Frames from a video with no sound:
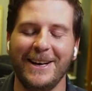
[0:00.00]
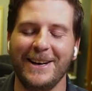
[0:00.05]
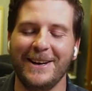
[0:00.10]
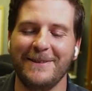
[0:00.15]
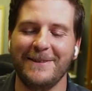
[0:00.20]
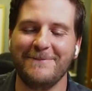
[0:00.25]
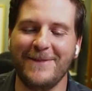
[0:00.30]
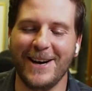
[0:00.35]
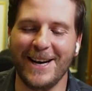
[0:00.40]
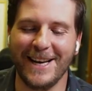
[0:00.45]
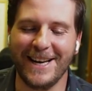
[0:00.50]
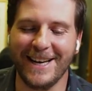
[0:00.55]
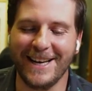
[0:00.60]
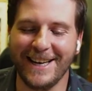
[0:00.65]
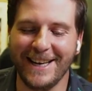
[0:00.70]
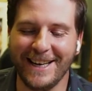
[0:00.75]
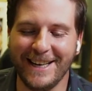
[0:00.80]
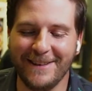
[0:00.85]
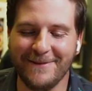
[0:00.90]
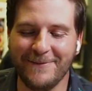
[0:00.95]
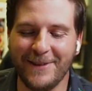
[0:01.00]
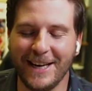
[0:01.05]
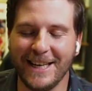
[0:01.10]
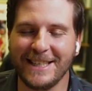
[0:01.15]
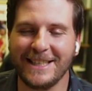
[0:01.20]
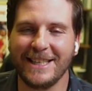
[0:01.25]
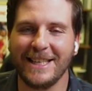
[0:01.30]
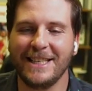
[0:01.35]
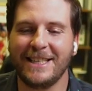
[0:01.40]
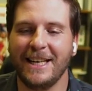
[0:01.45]
But
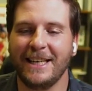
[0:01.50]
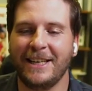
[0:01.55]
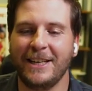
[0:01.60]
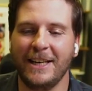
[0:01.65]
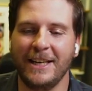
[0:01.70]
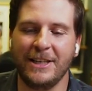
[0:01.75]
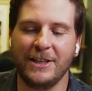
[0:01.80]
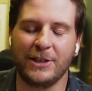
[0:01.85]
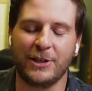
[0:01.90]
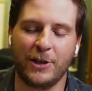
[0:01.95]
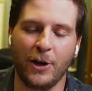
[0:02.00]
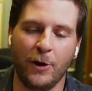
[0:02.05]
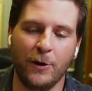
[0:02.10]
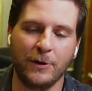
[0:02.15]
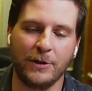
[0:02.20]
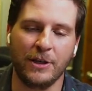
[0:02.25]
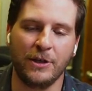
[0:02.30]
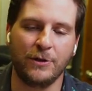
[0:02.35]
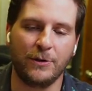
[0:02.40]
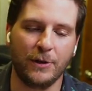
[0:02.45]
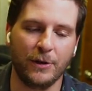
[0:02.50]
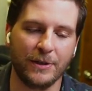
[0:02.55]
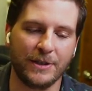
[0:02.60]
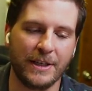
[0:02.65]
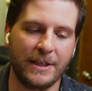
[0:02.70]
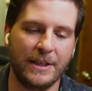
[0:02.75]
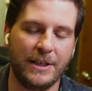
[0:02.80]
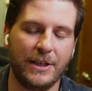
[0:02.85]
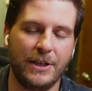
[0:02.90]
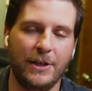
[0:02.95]
it just goes and drills
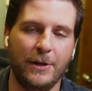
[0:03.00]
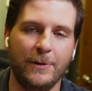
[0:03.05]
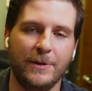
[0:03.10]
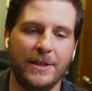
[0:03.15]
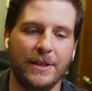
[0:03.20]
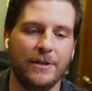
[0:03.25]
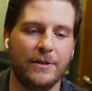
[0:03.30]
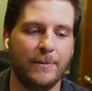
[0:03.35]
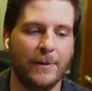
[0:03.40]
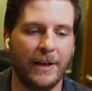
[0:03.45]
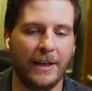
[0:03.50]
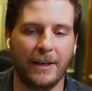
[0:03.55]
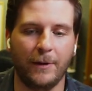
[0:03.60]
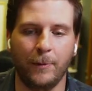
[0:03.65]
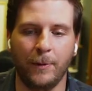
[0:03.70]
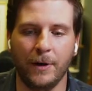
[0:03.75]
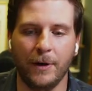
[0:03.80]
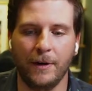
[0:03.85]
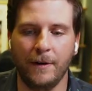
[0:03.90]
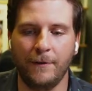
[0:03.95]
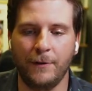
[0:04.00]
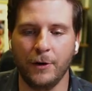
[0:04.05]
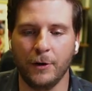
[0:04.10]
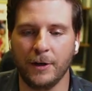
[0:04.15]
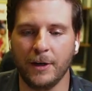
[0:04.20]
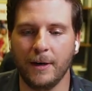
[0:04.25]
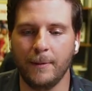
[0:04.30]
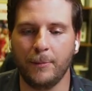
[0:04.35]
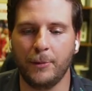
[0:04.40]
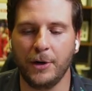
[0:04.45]
into usage. Like if you're
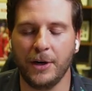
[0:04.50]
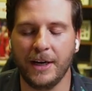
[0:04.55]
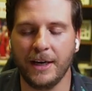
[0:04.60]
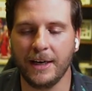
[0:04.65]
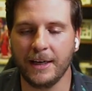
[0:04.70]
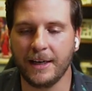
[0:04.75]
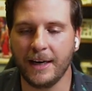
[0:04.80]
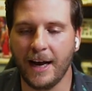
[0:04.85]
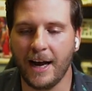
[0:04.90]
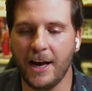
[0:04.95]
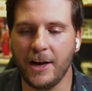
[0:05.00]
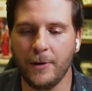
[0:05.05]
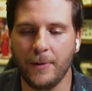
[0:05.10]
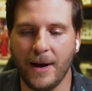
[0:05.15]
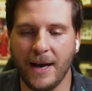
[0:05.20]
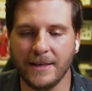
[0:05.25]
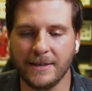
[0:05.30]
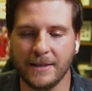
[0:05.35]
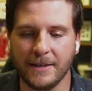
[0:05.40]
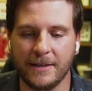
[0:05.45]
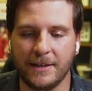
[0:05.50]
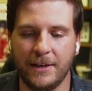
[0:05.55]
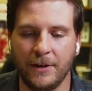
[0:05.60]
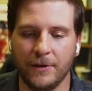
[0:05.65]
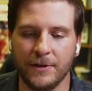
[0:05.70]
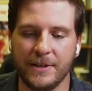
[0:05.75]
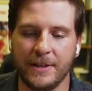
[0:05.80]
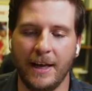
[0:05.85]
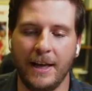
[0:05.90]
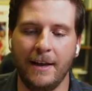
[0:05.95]
going to bring in a guy who has a skill
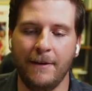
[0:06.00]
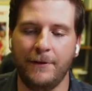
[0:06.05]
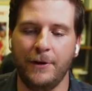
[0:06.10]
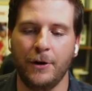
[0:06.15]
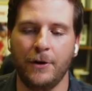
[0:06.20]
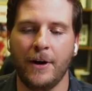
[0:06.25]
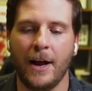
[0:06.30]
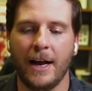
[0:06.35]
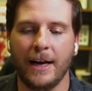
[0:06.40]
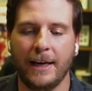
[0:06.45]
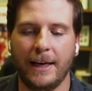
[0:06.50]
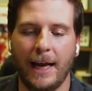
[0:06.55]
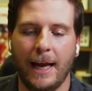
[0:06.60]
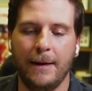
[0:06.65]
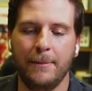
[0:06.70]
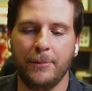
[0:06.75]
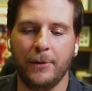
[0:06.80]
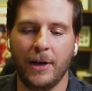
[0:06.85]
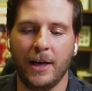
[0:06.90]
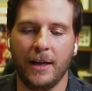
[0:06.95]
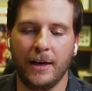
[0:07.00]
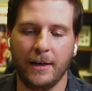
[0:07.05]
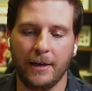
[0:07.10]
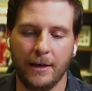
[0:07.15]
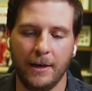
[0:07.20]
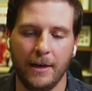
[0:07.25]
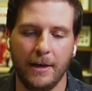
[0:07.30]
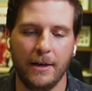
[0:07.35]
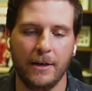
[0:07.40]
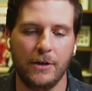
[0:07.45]
set, if you're not game planning
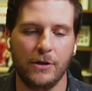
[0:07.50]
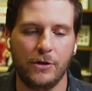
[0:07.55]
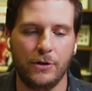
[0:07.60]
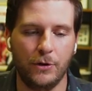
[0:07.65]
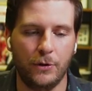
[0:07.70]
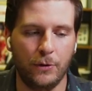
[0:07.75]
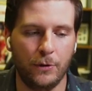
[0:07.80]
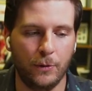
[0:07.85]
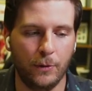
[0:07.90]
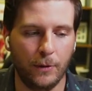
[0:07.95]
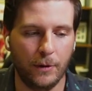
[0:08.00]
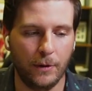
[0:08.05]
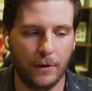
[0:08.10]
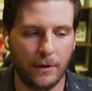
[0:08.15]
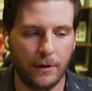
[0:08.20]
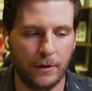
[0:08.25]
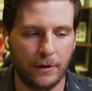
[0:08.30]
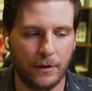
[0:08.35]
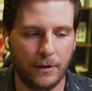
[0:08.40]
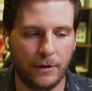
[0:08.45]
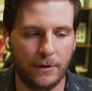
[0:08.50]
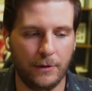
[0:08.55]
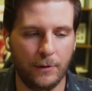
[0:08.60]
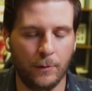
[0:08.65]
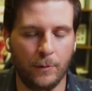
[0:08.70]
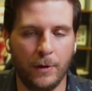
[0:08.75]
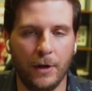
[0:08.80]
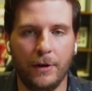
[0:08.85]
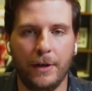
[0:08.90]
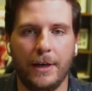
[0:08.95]
to
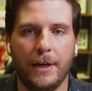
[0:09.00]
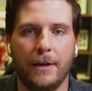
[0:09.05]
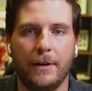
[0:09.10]
really,